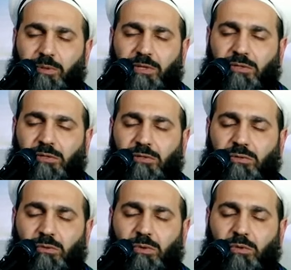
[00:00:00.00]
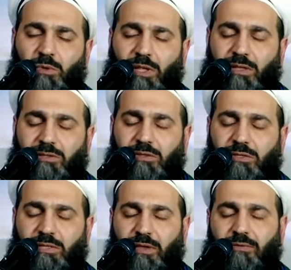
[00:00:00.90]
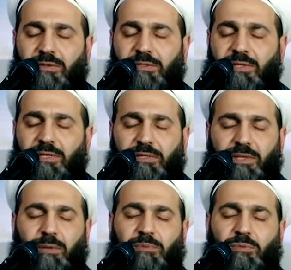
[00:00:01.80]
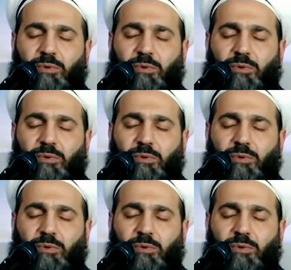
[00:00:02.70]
pleasure, no one will enter His heavens except